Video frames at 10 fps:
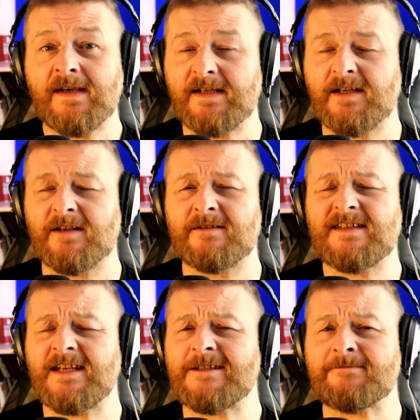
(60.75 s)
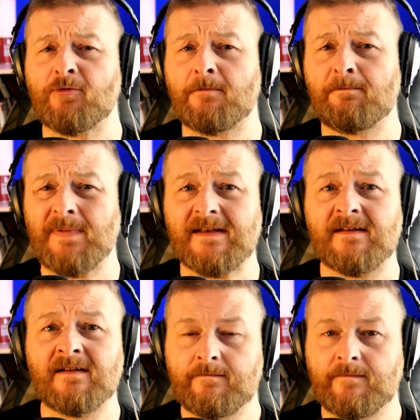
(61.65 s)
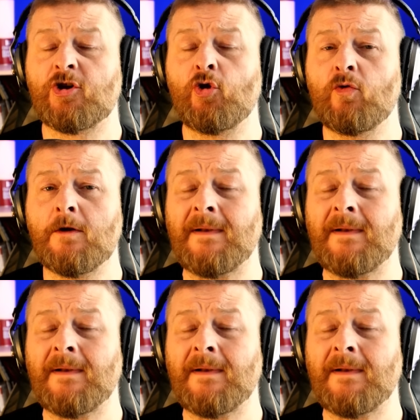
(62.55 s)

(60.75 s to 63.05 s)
in a desperate bid to cool